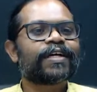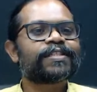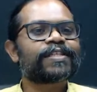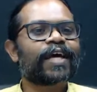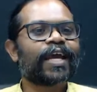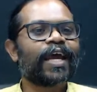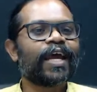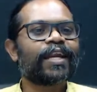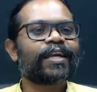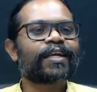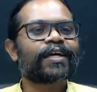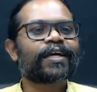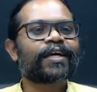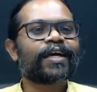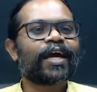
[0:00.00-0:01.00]
Second,
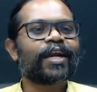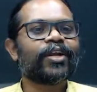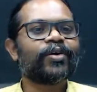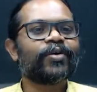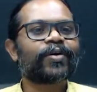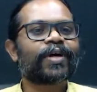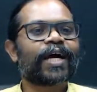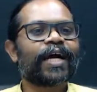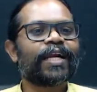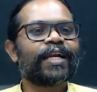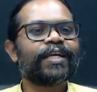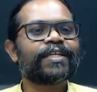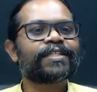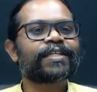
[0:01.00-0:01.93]
can you kindly